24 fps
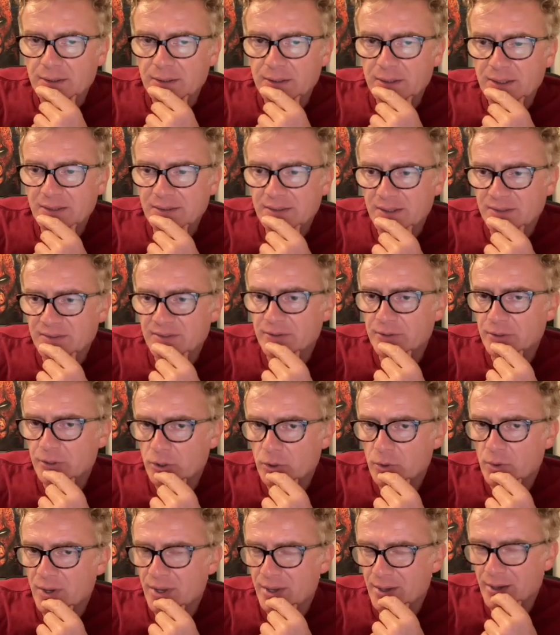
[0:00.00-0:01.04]
He doesn't
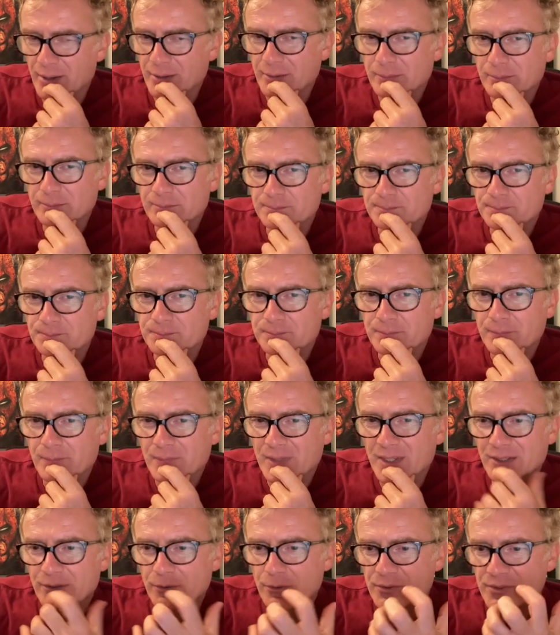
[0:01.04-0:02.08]
know yet.
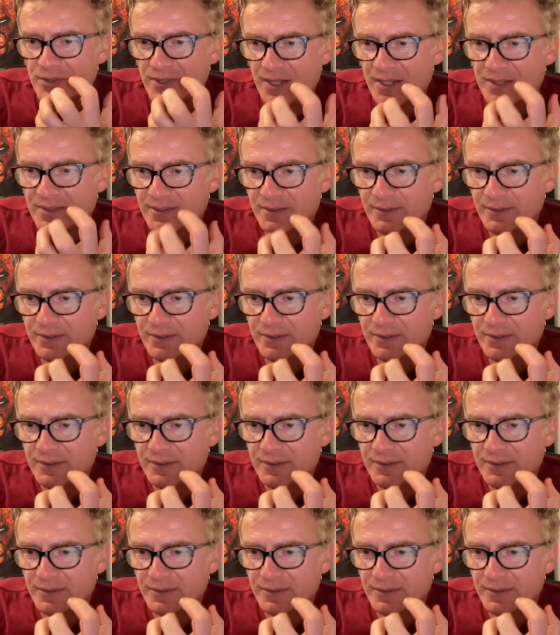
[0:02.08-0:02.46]
He knows he